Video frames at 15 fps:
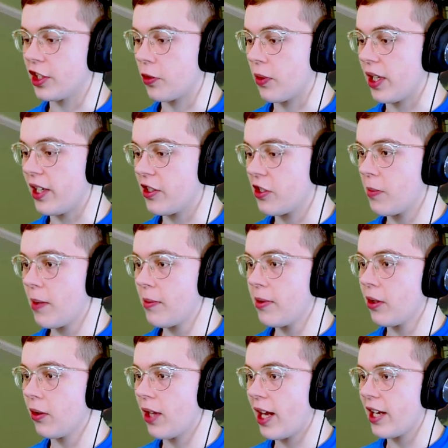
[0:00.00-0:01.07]
tree, so
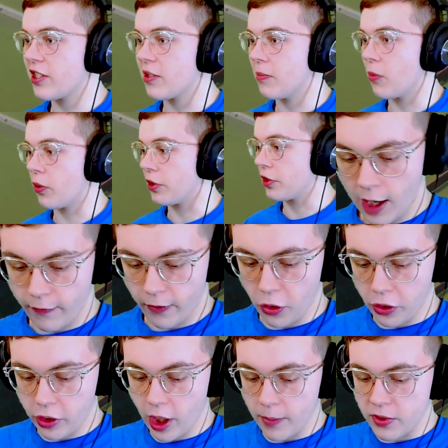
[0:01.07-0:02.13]
maybe they'll like some more. If I
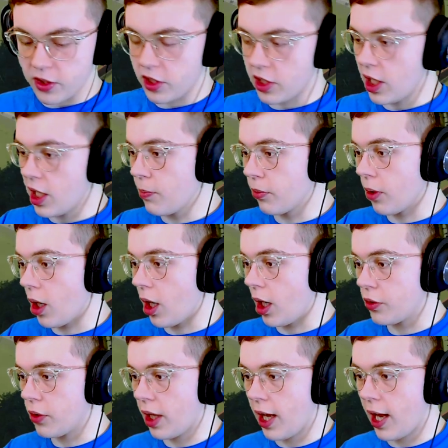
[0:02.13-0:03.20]
look up
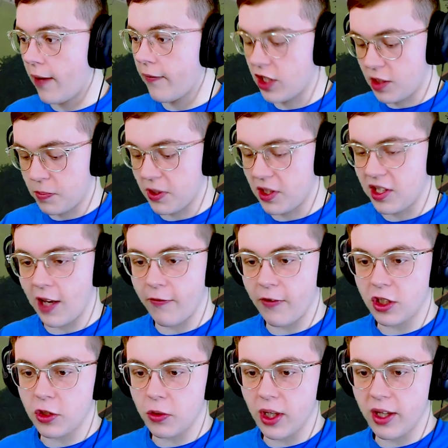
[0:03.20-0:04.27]
zebra, do they have a
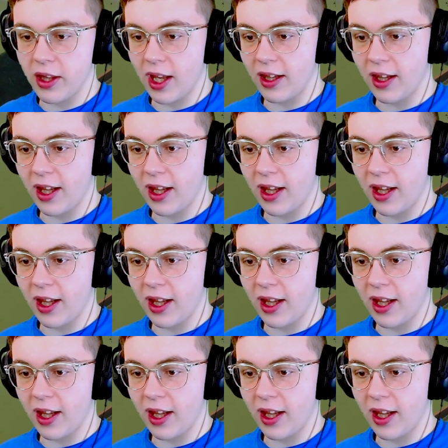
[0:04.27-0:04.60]
specific tree they